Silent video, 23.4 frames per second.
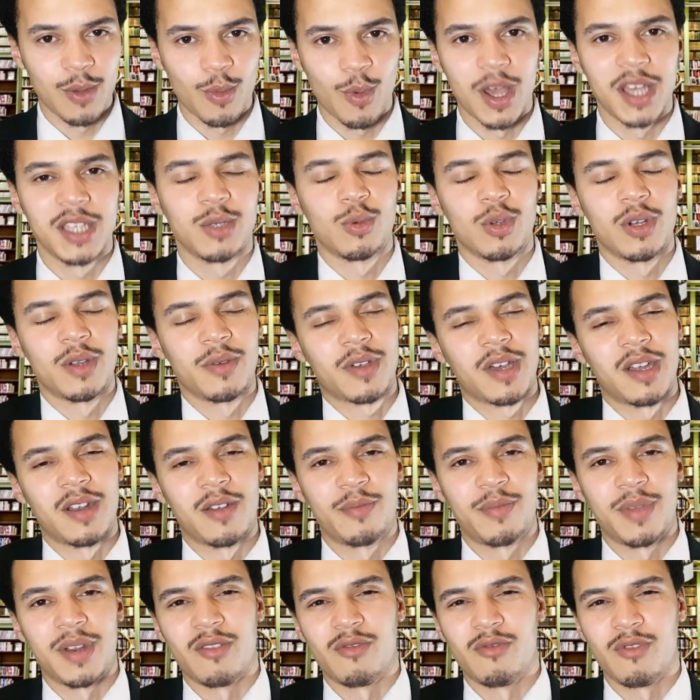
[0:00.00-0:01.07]
ways, it would have kind
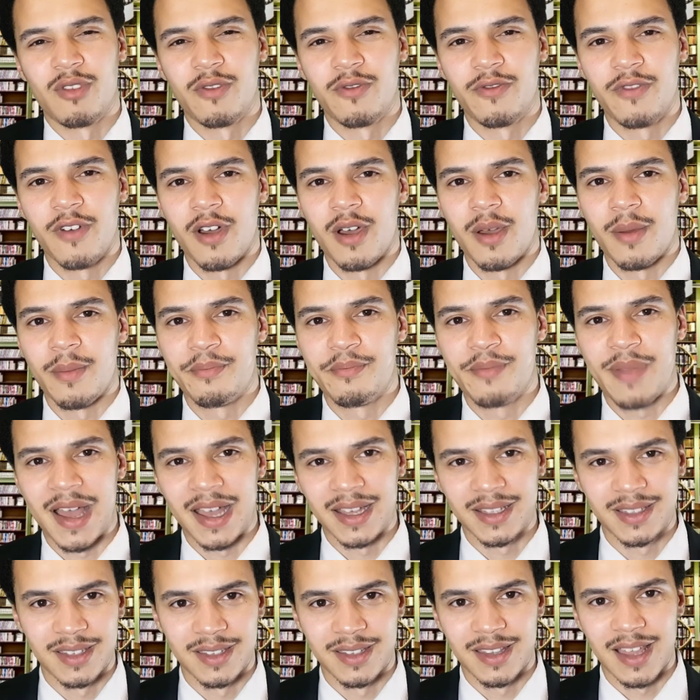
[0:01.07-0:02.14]
of been a revert back to